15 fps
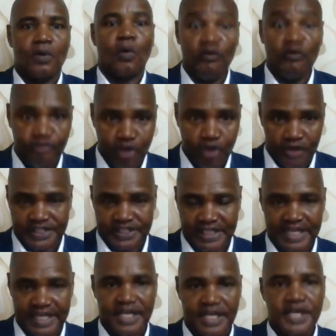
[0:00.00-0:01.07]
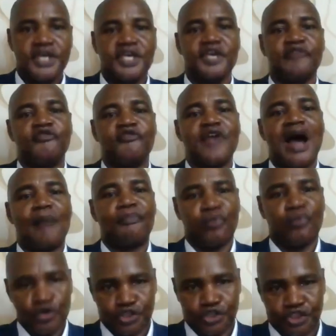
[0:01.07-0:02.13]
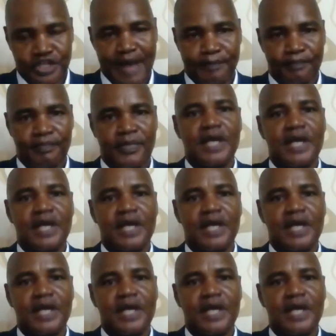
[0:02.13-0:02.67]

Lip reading: Obviously, if you approach them,